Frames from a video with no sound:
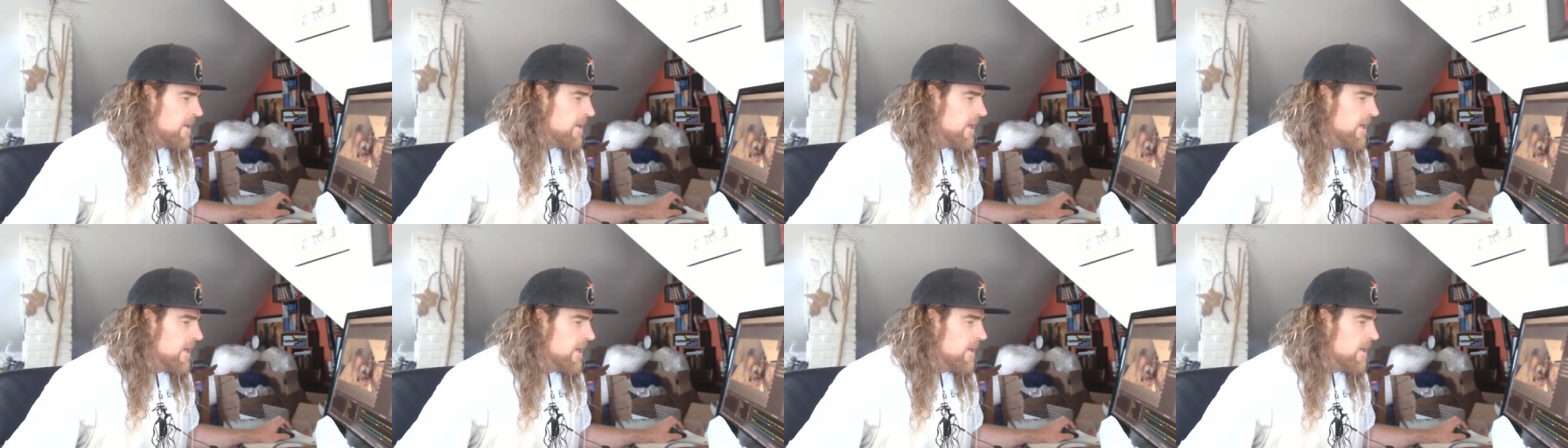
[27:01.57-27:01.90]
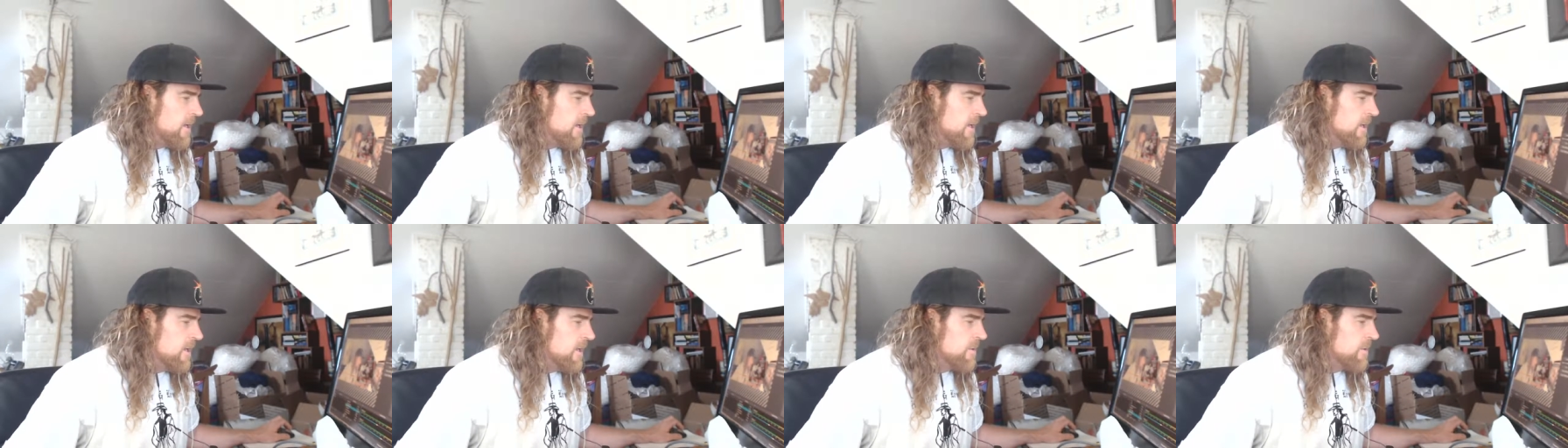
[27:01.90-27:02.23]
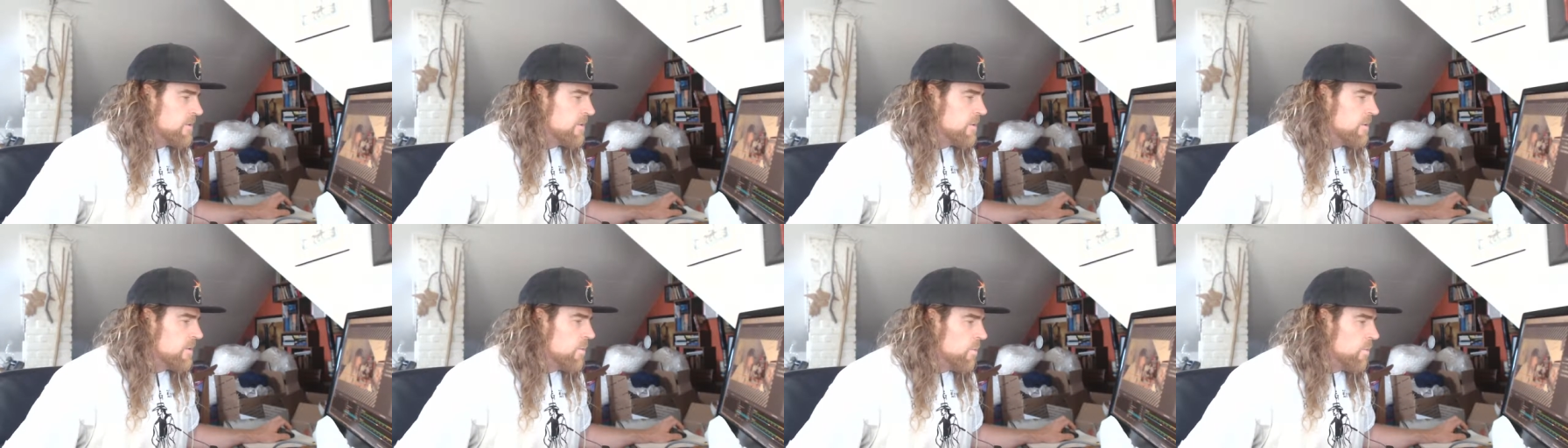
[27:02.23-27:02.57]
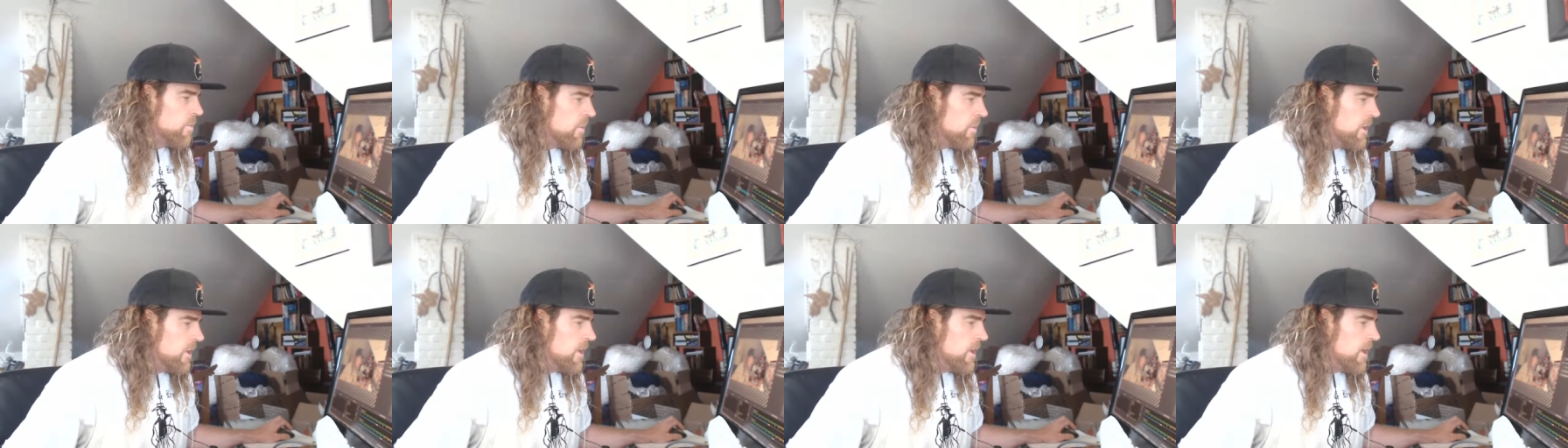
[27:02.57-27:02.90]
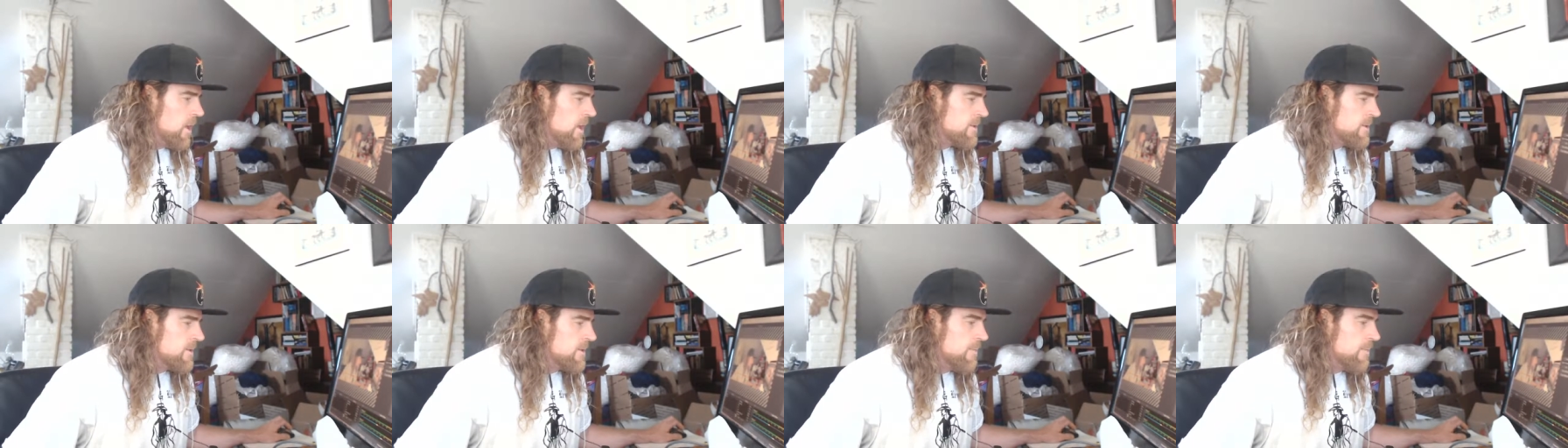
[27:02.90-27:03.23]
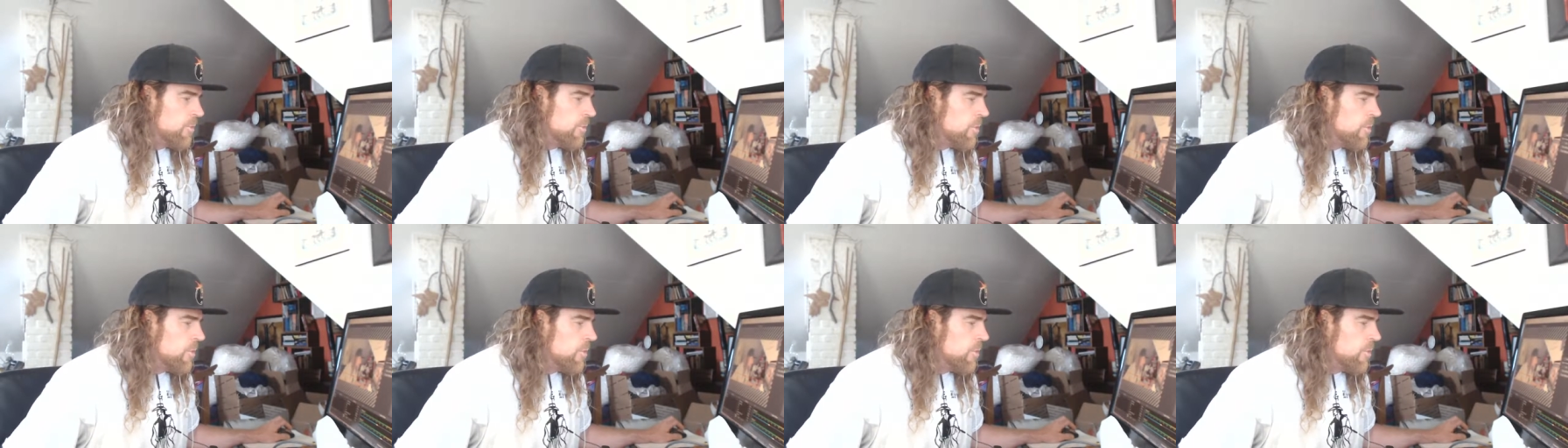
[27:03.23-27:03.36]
it is really awesome.